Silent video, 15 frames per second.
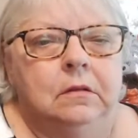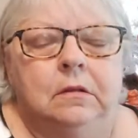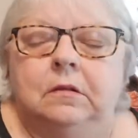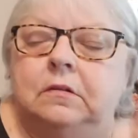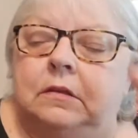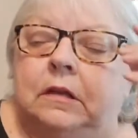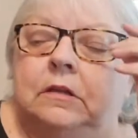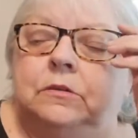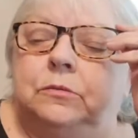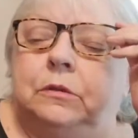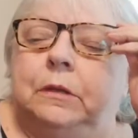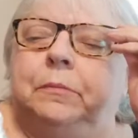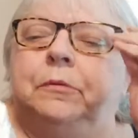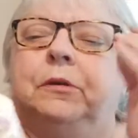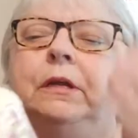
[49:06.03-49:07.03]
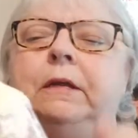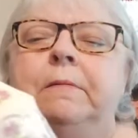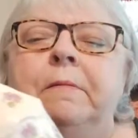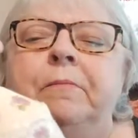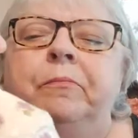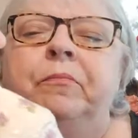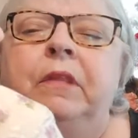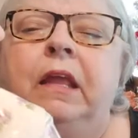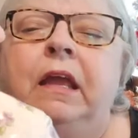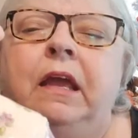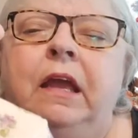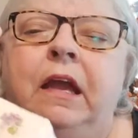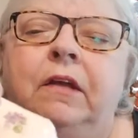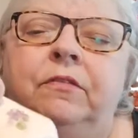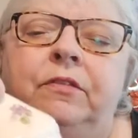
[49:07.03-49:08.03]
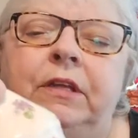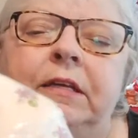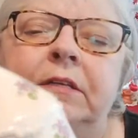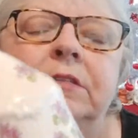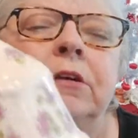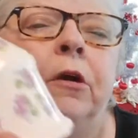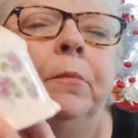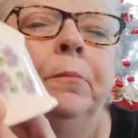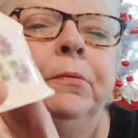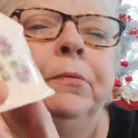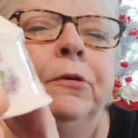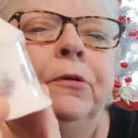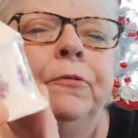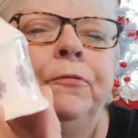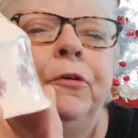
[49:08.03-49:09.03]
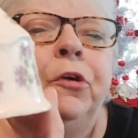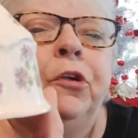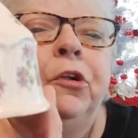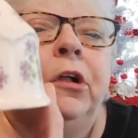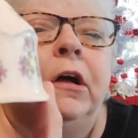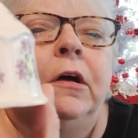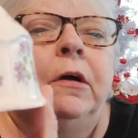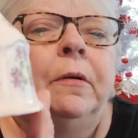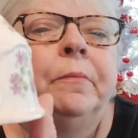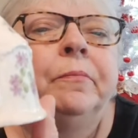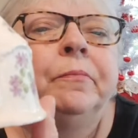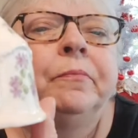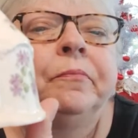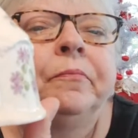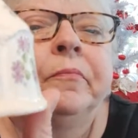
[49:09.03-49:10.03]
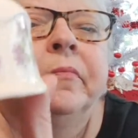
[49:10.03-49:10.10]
Sounds really pretty. And these are beautiful um,